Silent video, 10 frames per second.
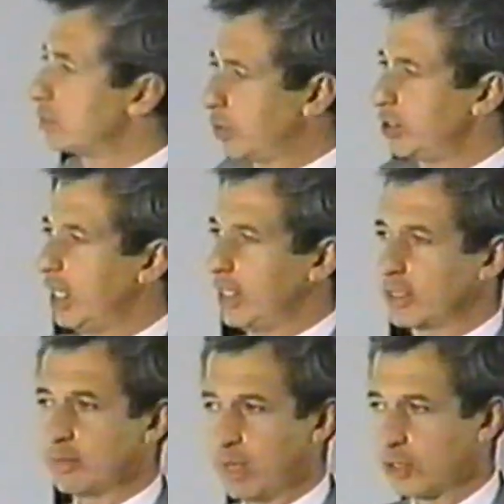Pretend
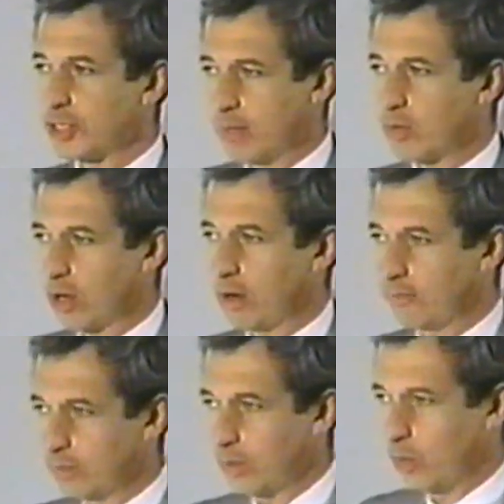that's a bell-shaped
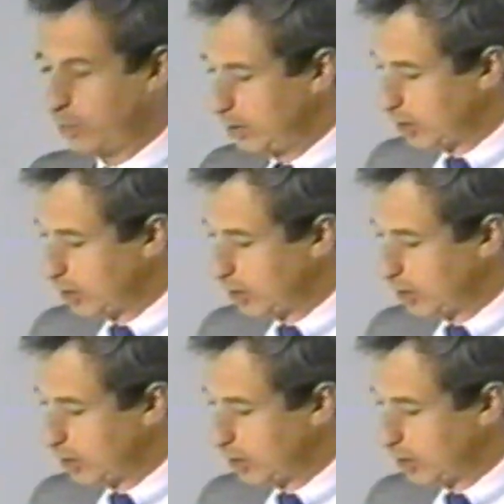curve. We won't be